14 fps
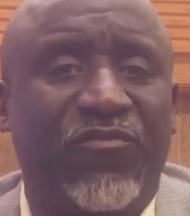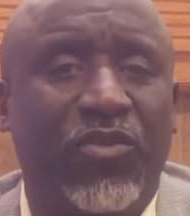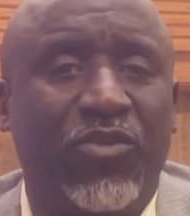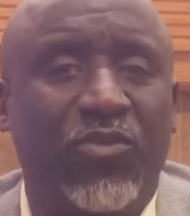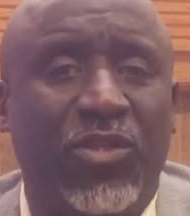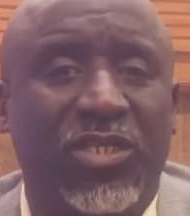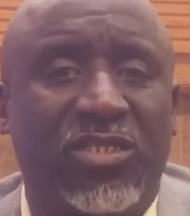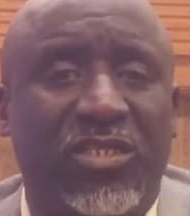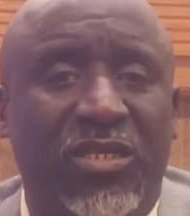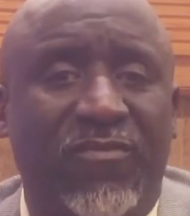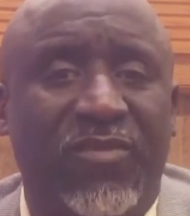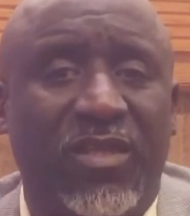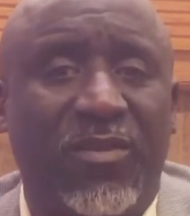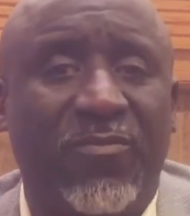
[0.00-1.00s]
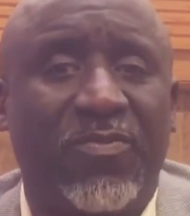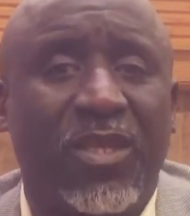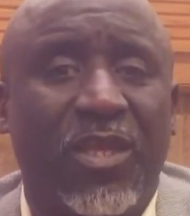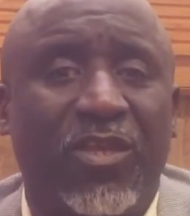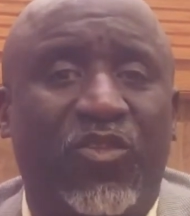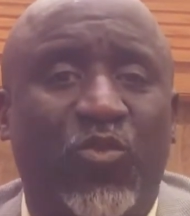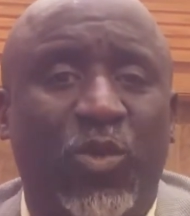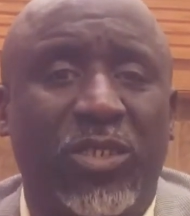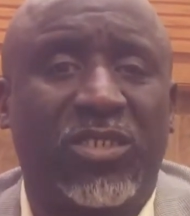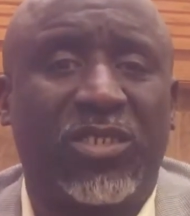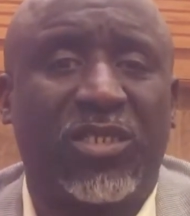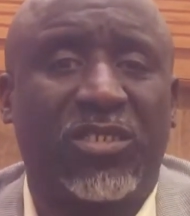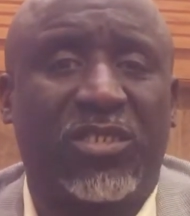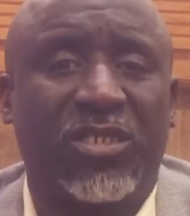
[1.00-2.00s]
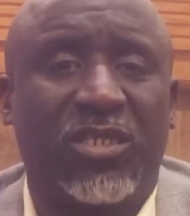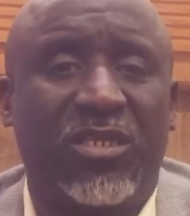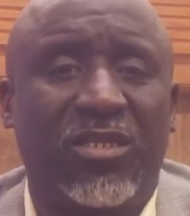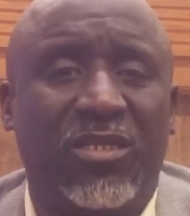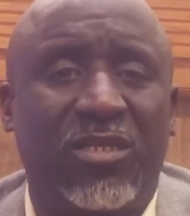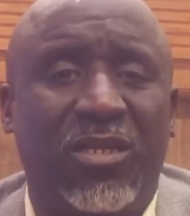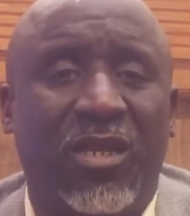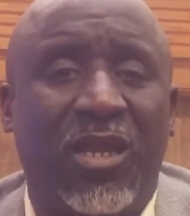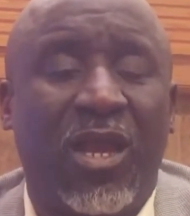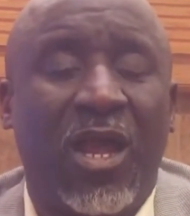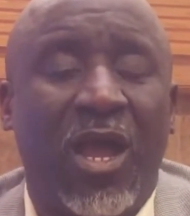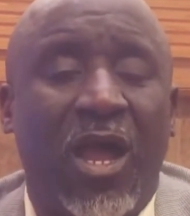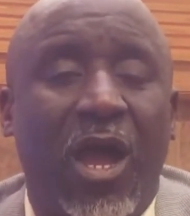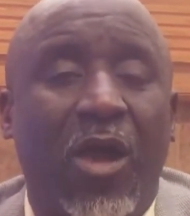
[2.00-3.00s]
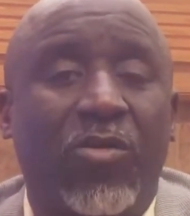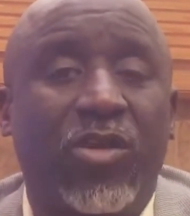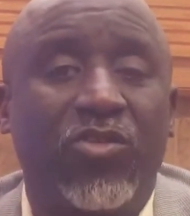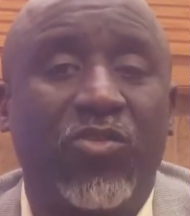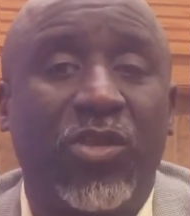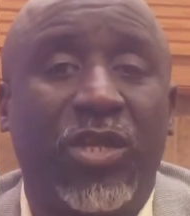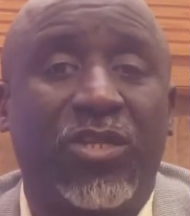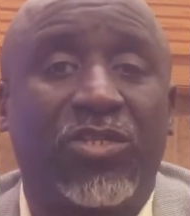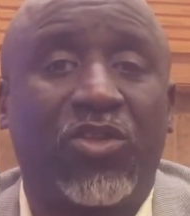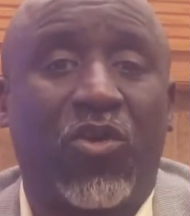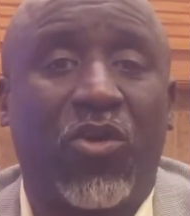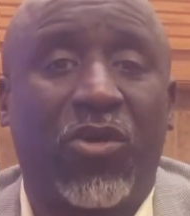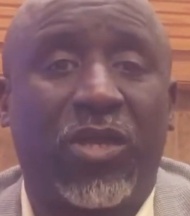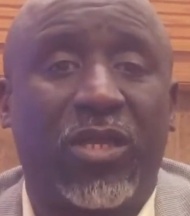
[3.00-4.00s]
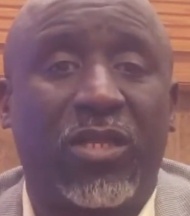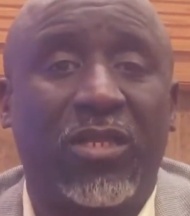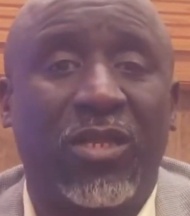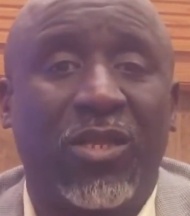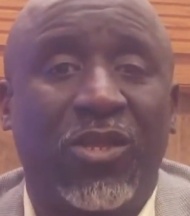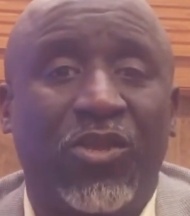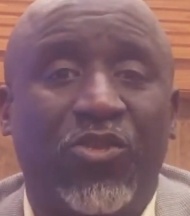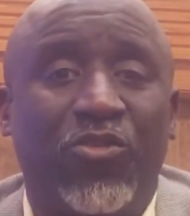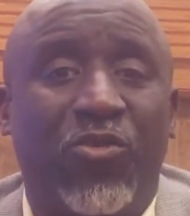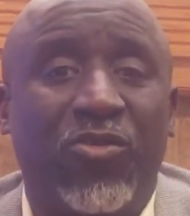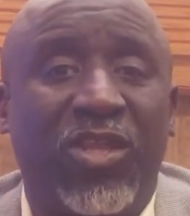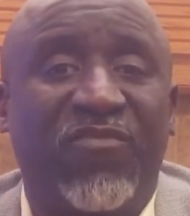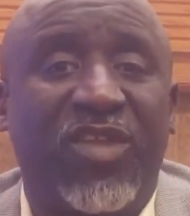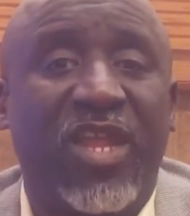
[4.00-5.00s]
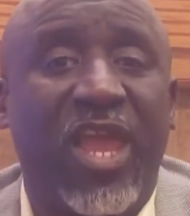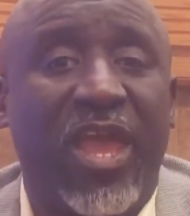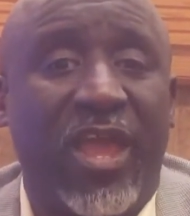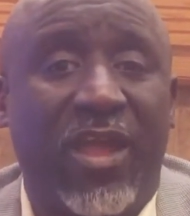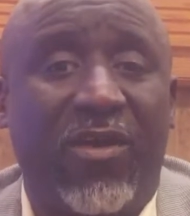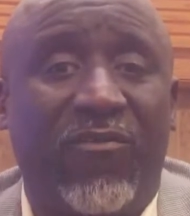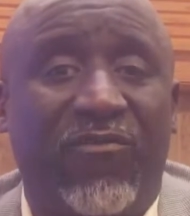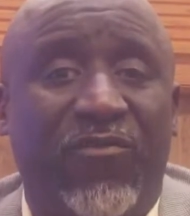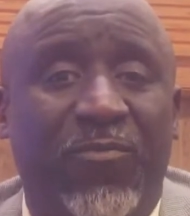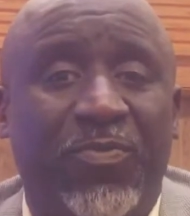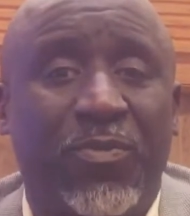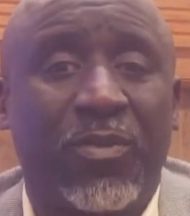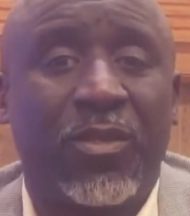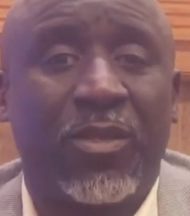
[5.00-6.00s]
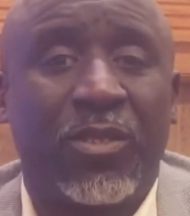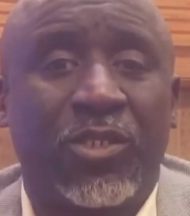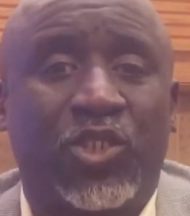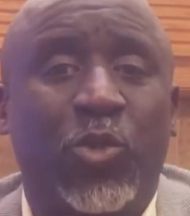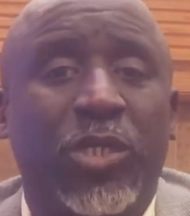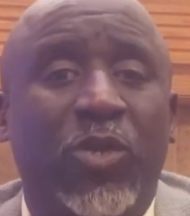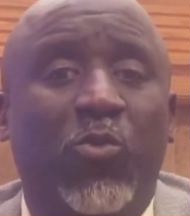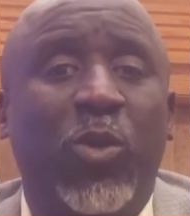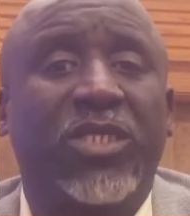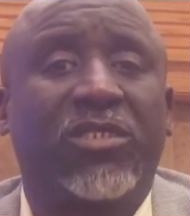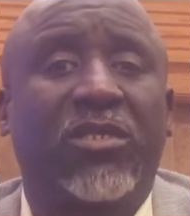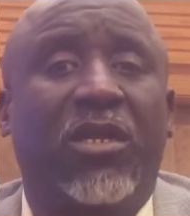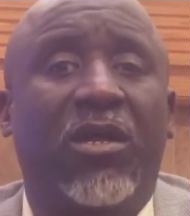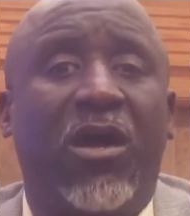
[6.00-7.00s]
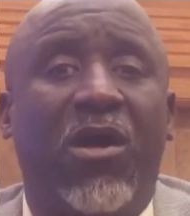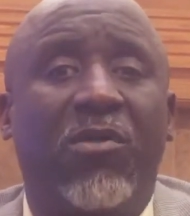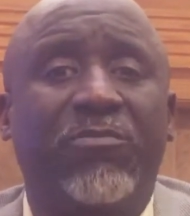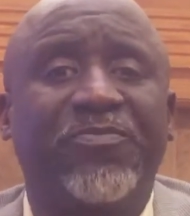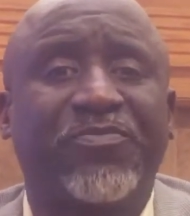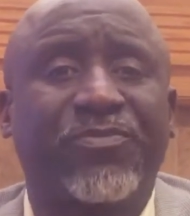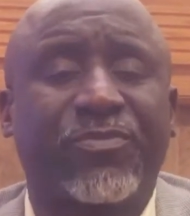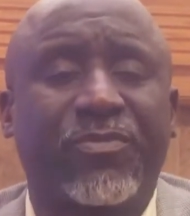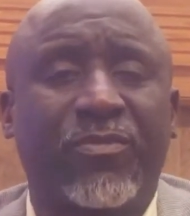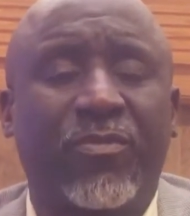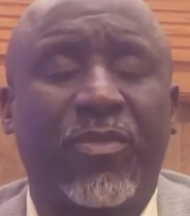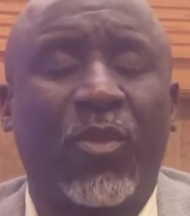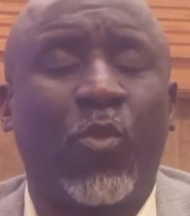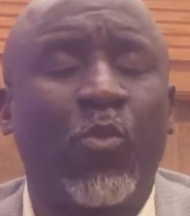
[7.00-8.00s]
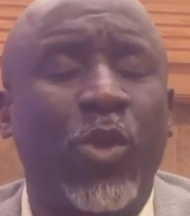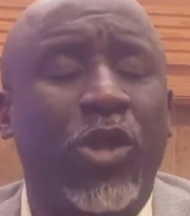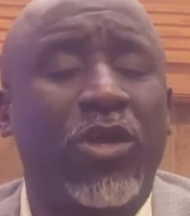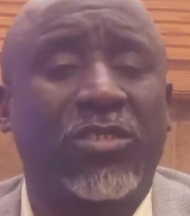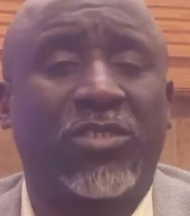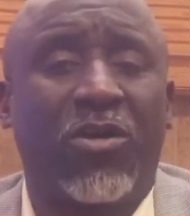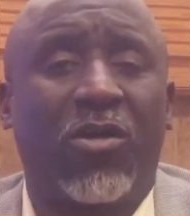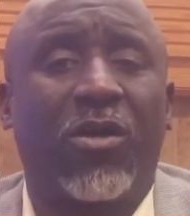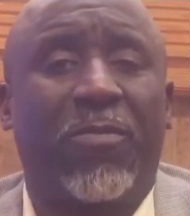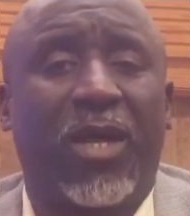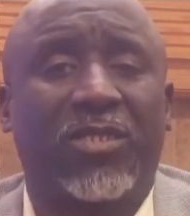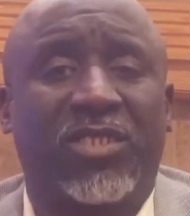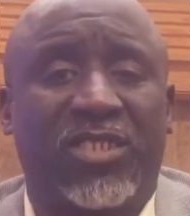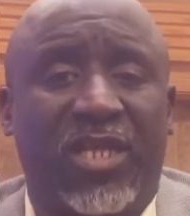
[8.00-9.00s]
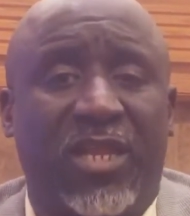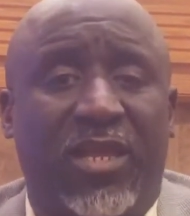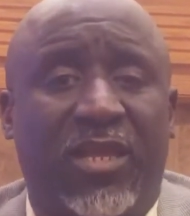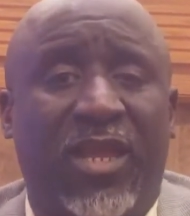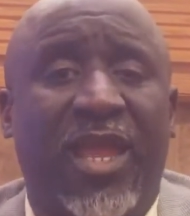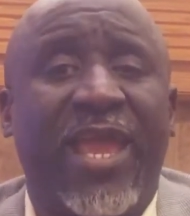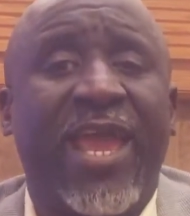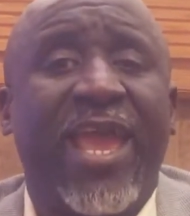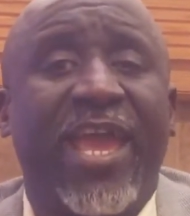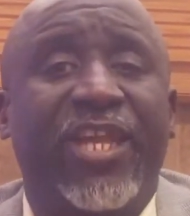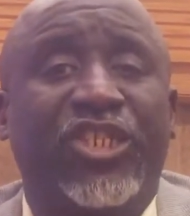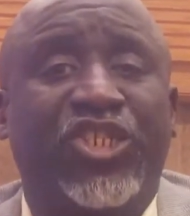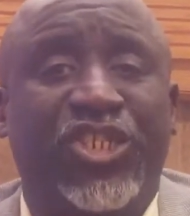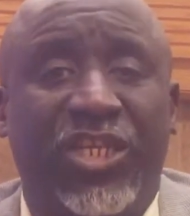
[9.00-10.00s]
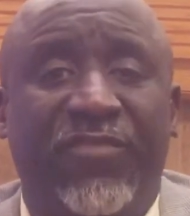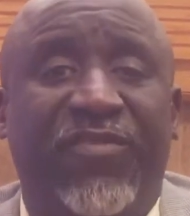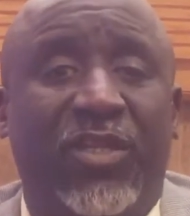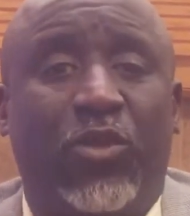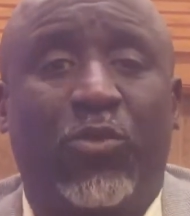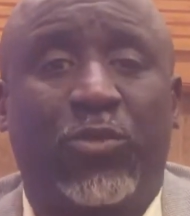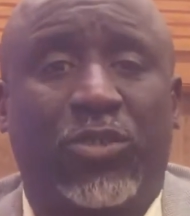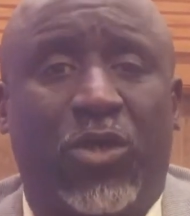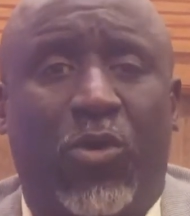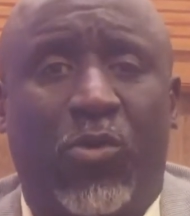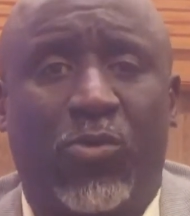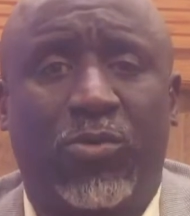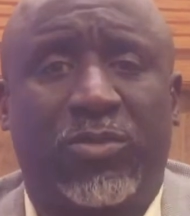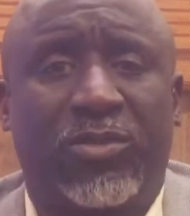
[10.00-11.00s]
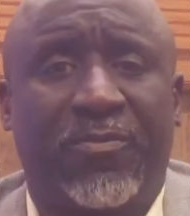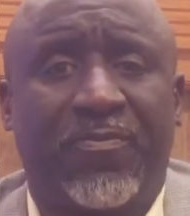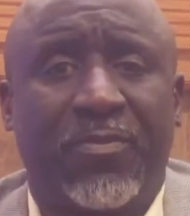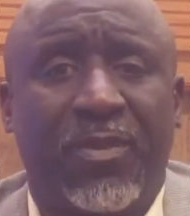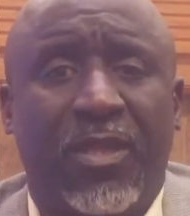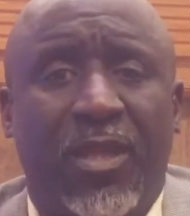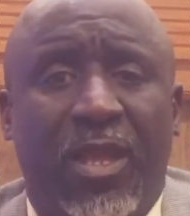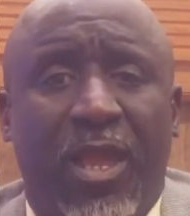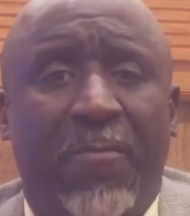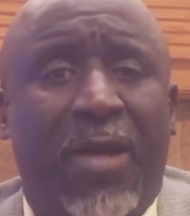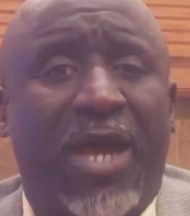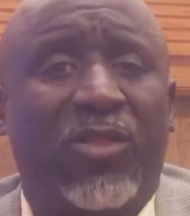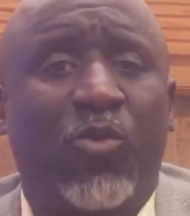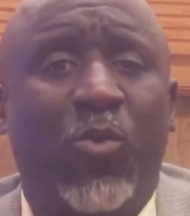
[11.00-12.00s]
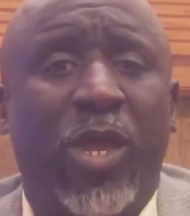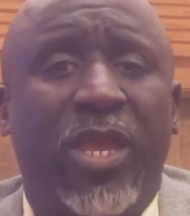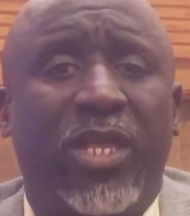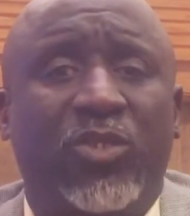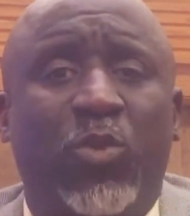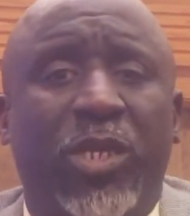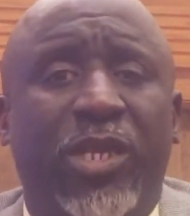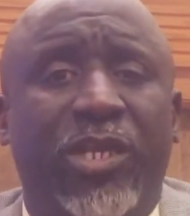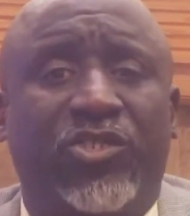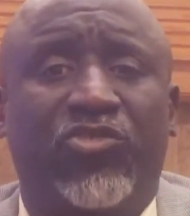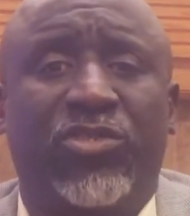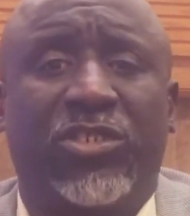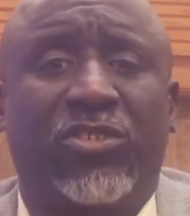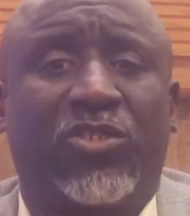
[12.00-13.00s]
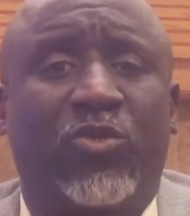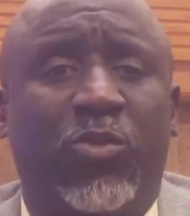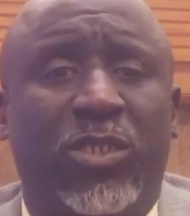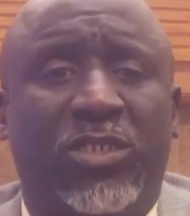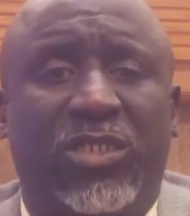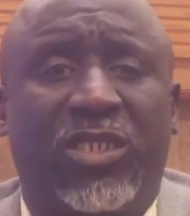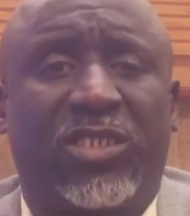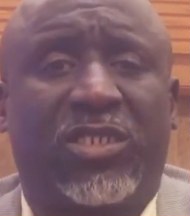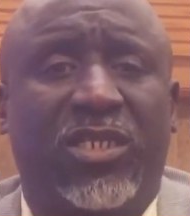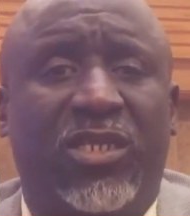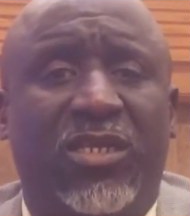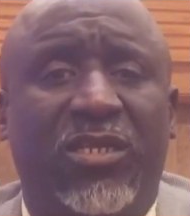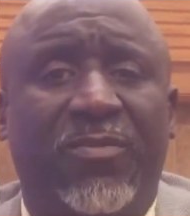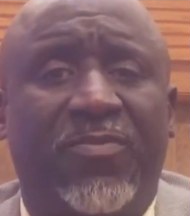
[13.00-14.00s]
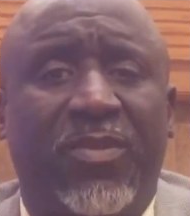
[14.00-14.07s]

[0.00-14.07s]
for you this evening in 2016, how can you hit a target you don't even have? So in the weeks to come, we're going to talk about setting and achieving those goals. And by the way, as we enter into 2016,